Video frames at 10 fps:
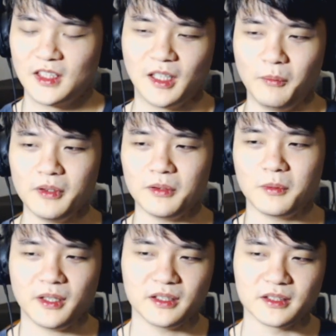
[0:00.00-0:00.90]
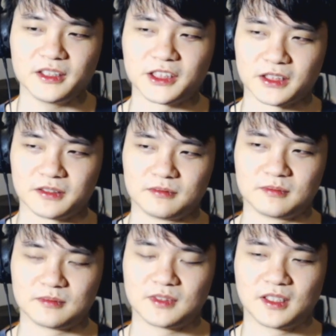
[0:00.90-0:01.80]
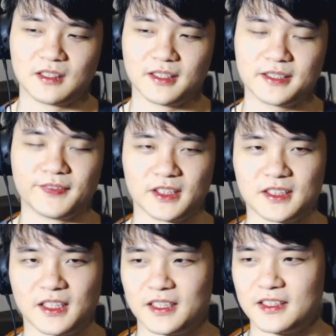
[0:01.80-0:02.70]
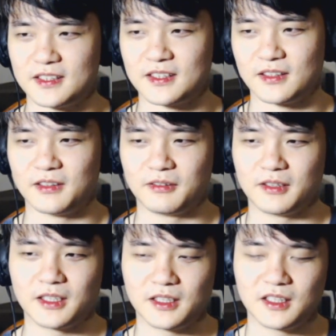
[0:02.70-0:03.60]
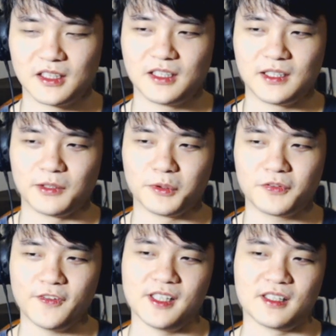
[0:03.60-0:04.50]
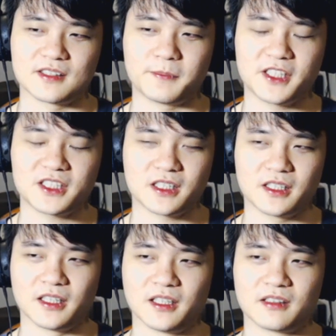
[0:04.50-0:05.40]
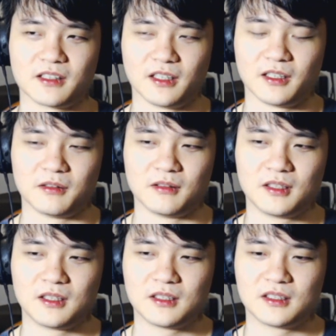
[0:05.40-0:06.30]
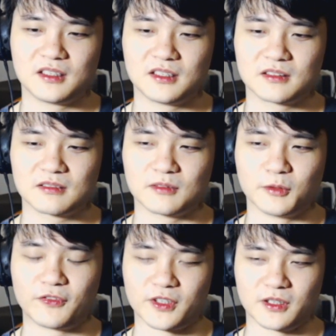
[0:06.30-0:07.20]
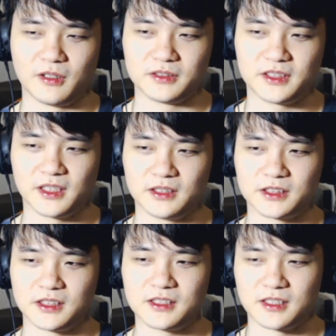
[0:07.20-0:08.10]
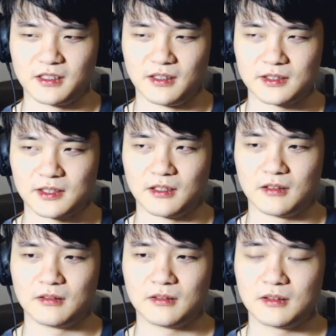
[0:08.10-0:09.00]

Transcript: I wonder why Legion does things like this, though. You would think, especially, you know, with their own intelligence and also